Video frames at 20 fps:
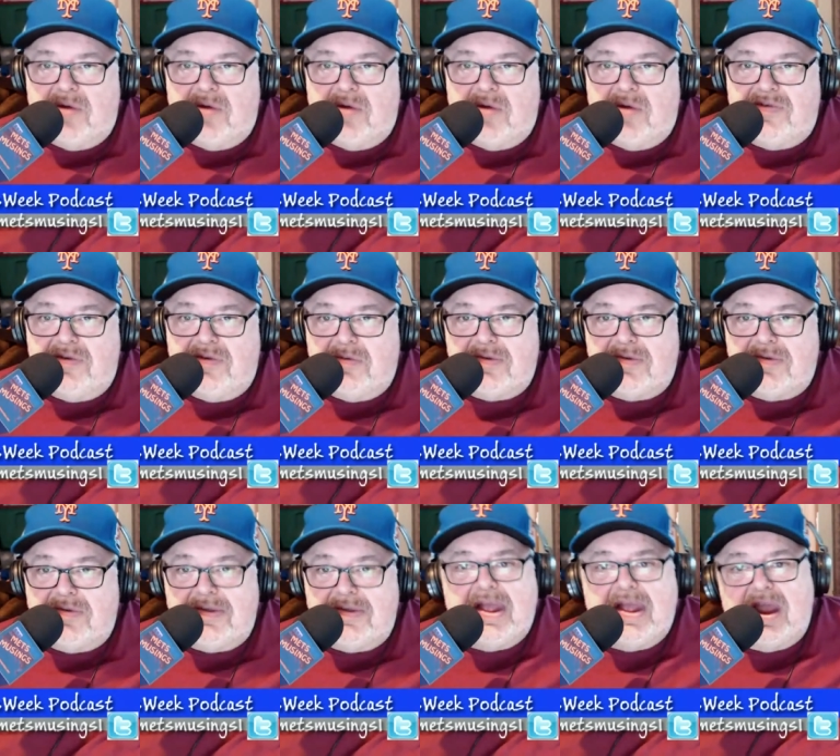So was he
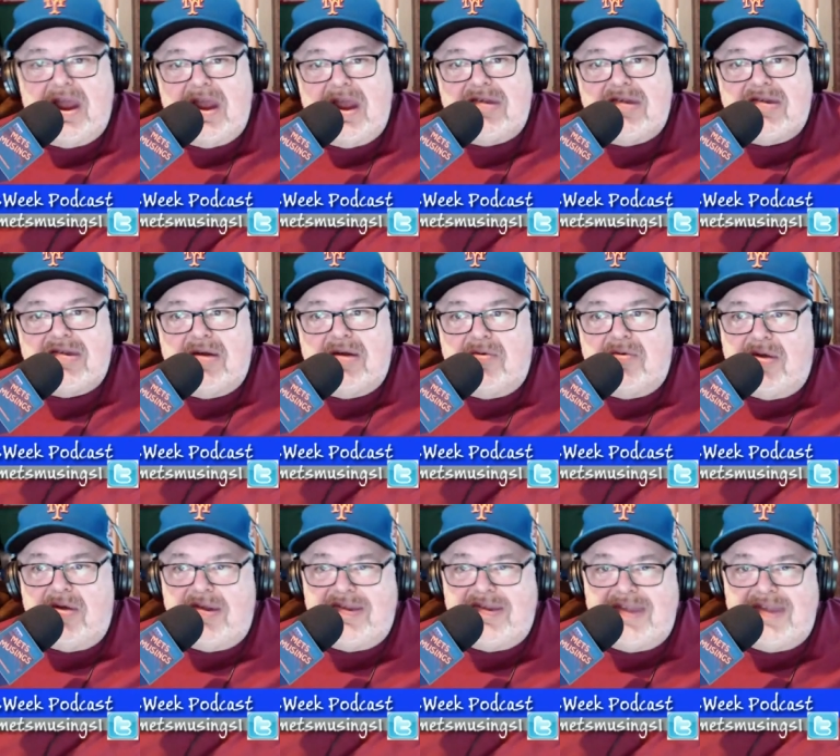taking steroids
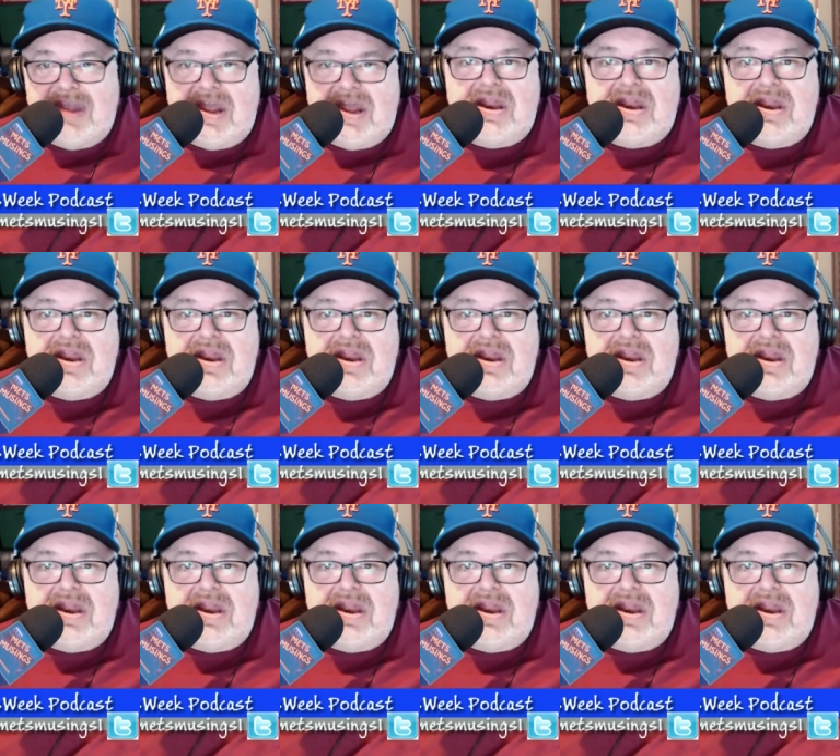then?